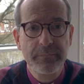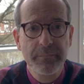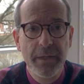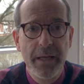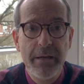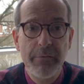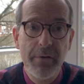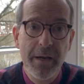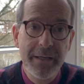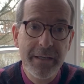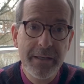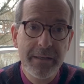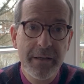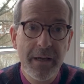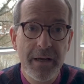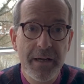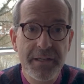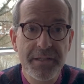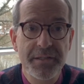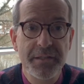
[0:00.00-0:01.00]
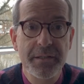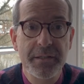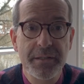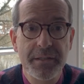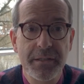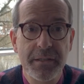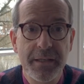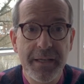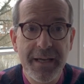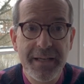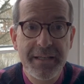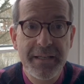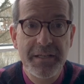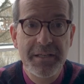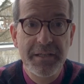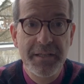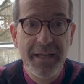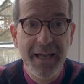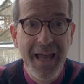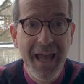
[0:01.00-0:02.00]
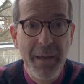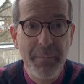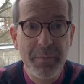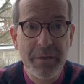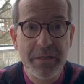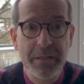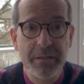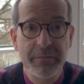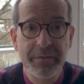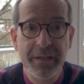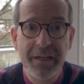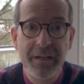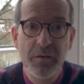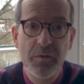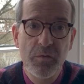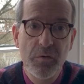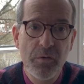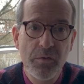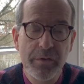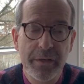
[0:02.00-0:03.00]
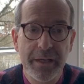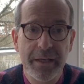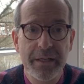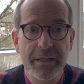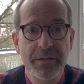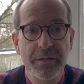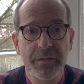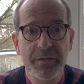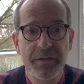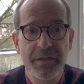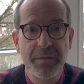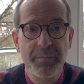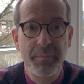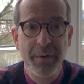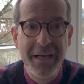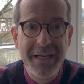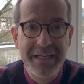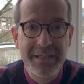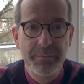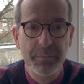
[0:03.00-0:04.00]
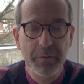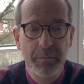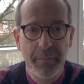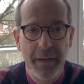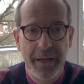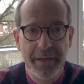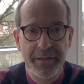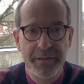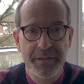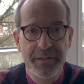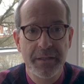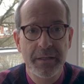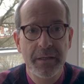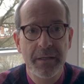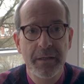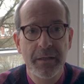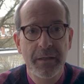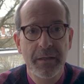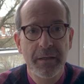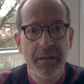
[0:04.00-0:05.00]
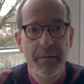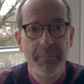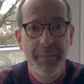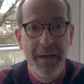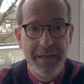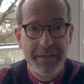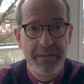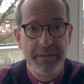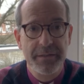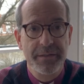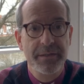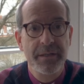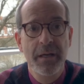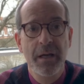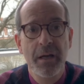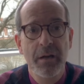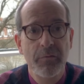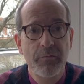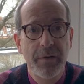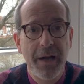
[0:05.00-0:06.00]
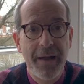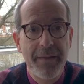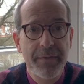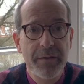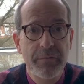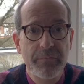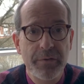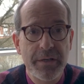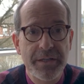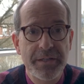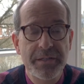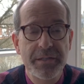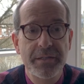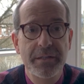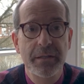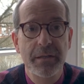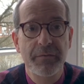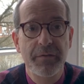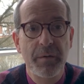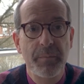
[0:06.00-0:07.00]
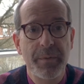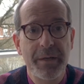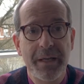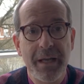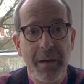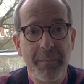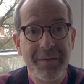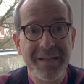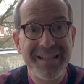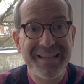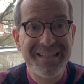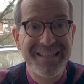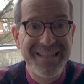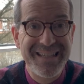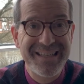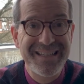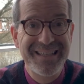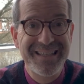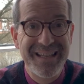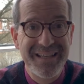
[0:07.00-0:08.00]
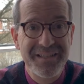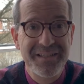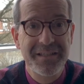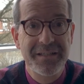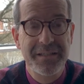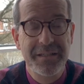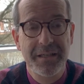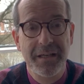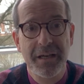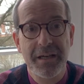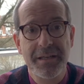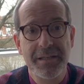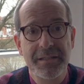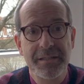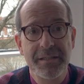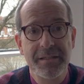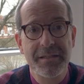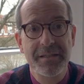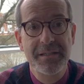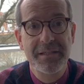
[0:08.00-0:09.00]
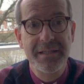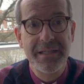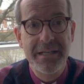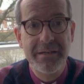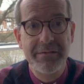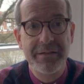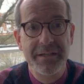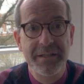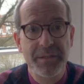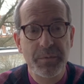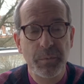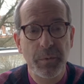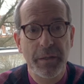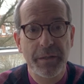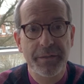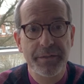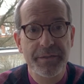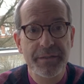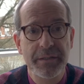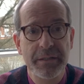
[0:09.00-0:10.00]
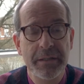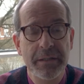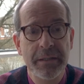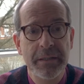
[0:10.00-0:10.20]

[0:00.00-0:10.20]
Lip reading: He recognized that to get into the habit of ignoring it on debatable matters ran the risk of it becoming desensitized in serious ones.